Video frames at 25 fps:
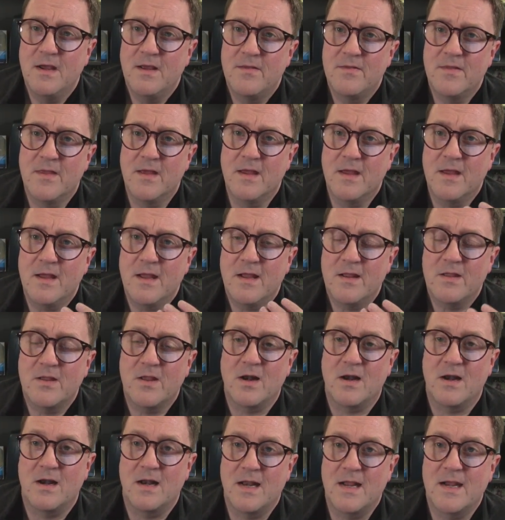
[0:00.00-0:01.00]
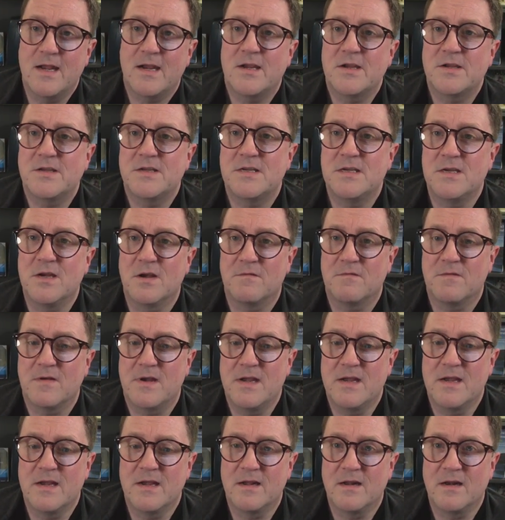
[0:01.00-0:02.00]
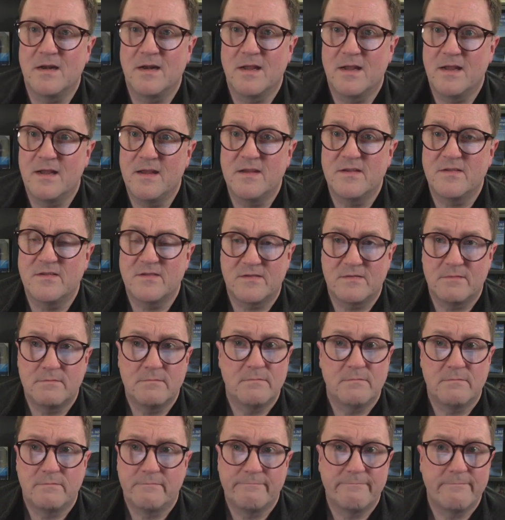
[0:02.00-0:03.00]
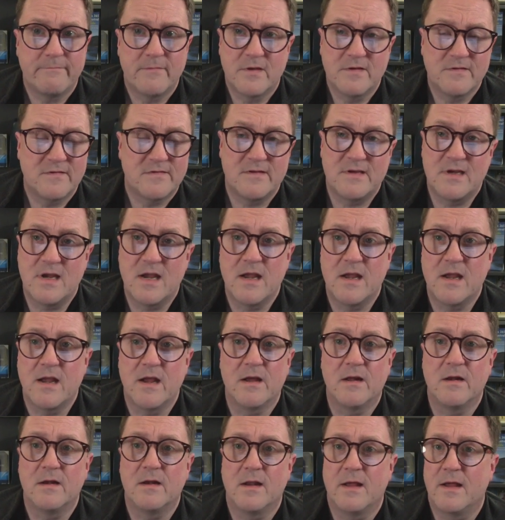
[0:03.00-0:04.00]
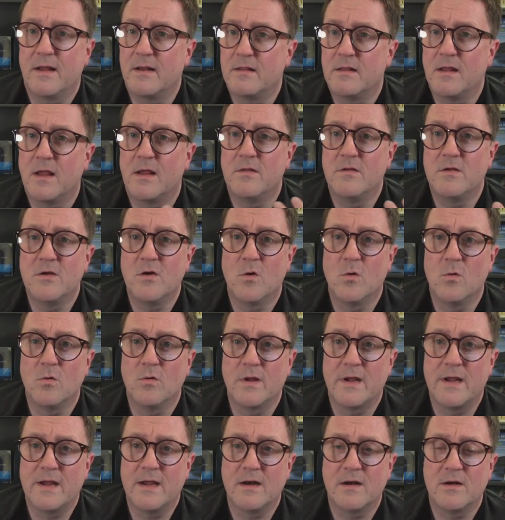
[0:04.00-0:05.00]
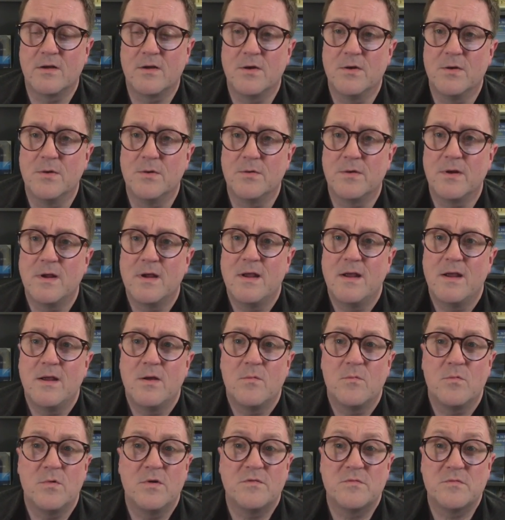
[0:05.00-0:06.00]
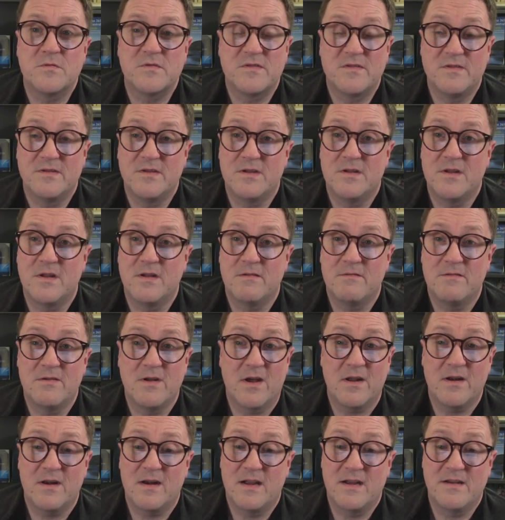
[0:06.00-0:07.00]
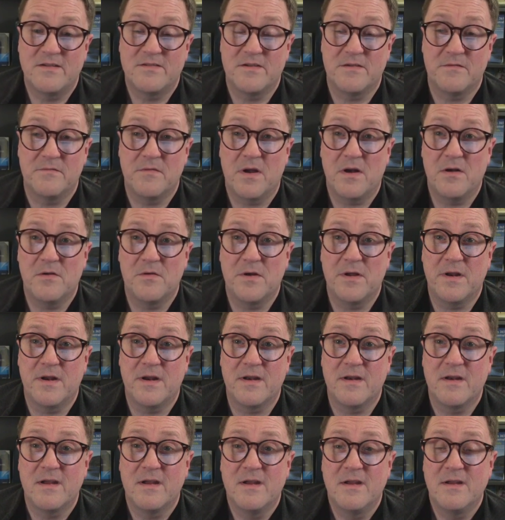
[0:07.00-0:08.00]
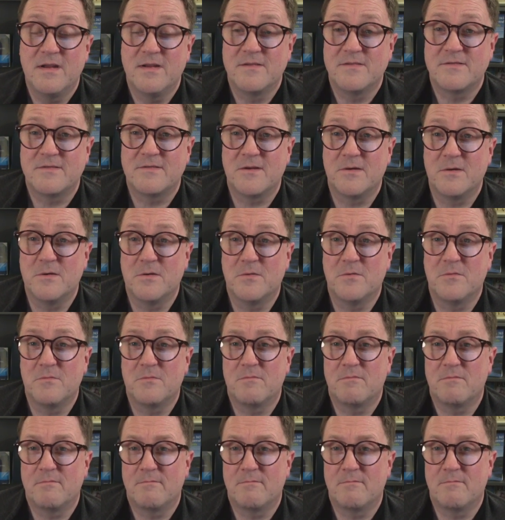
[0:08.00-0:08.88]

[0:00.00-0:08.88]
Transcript: the legacy of AL is CAL and the old AL code, which was not lazy evaluated. So